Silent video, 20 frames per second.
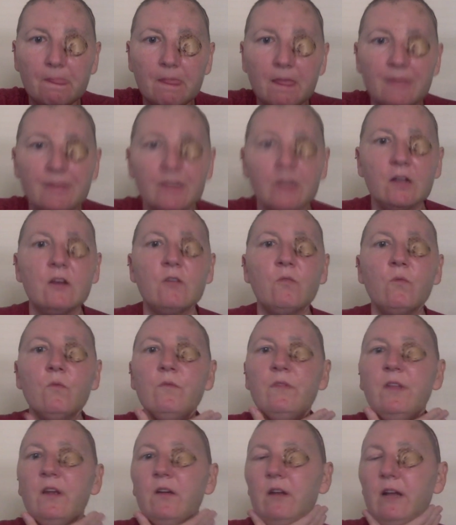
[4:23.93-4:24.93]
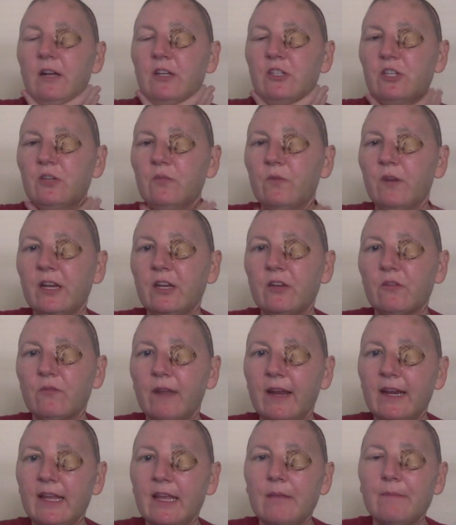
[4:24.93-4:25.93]
And they're actually wanting to
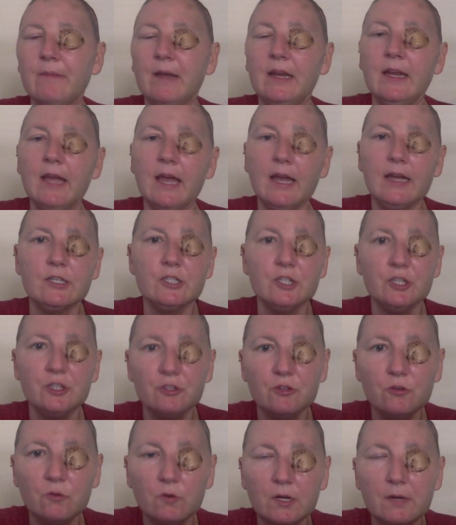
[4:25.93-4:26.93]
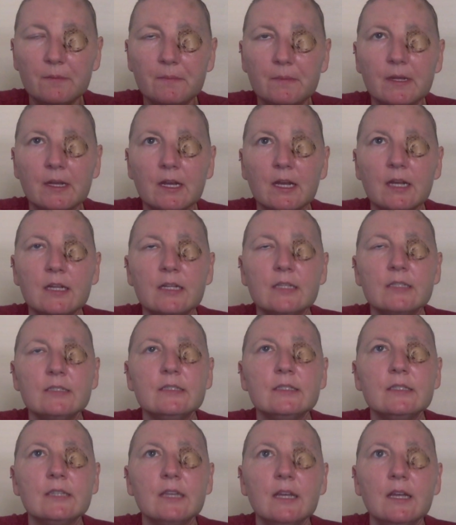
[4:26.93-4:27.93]
radiate my neck too,
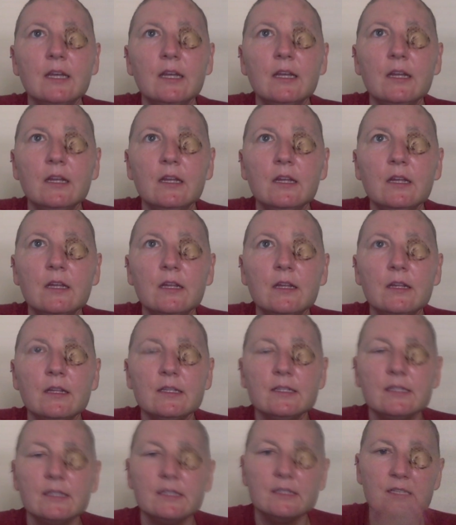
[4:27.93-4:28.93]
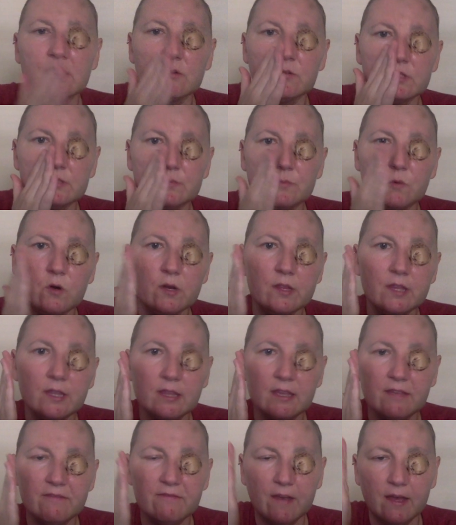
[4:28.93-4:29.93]
because since there was more
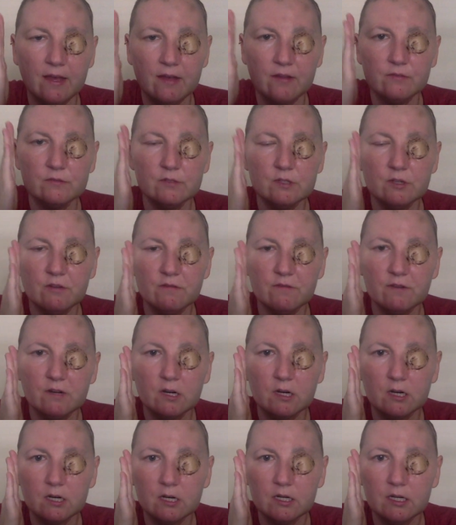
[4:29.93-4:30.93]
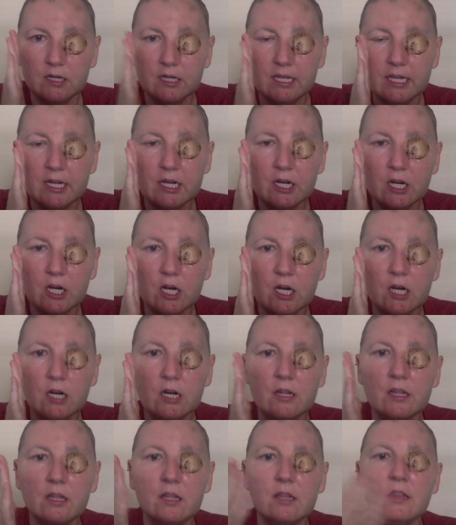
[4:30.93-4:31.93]
that they found over
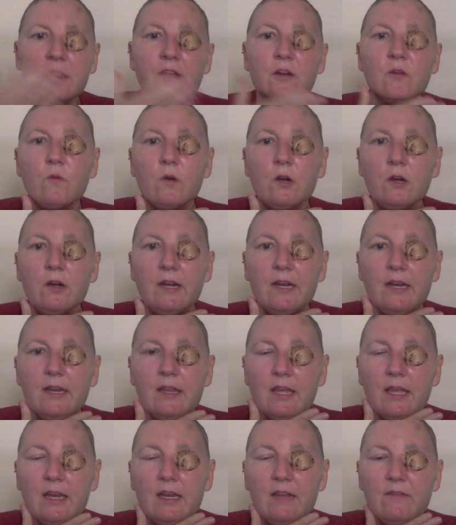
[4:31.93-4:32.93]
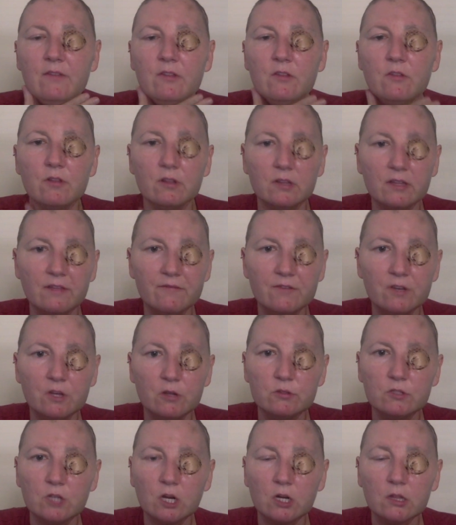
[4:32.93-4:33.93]
here, they're worried that even though the lymph
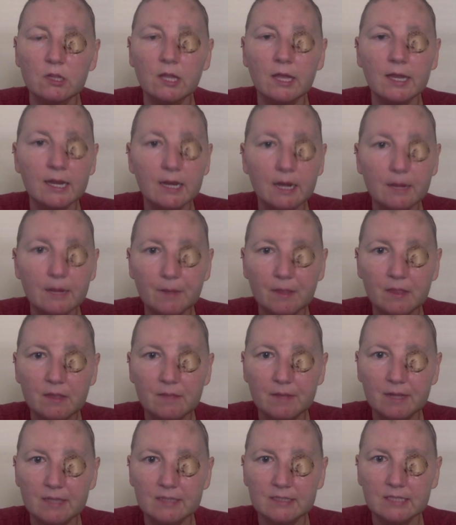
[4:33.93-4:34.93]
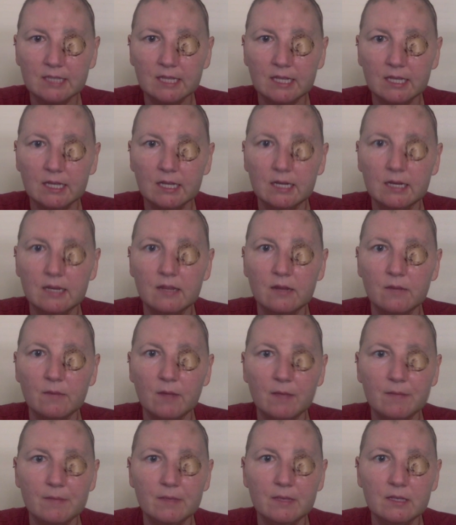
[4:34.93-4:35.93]
nodes aren't lighting up on the PET scan, there
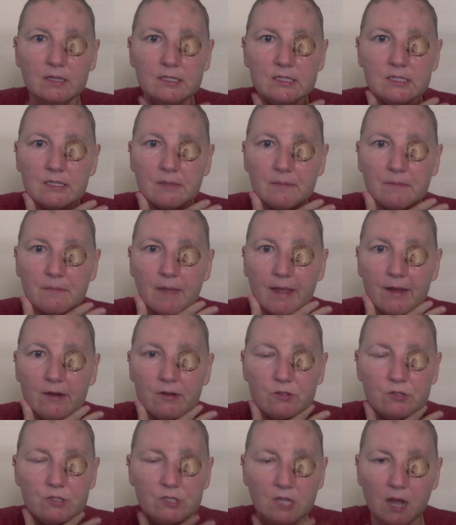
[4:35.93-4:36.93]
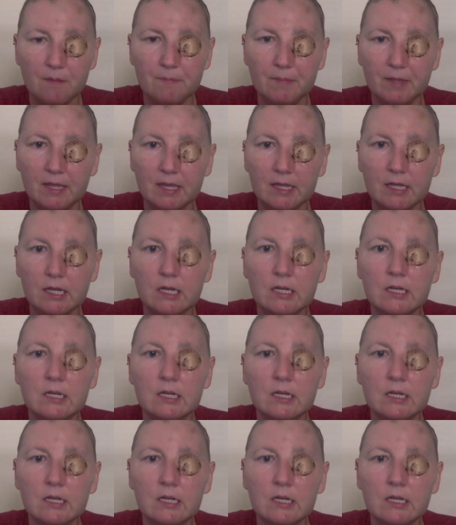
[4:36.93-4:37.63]
might be some microscopic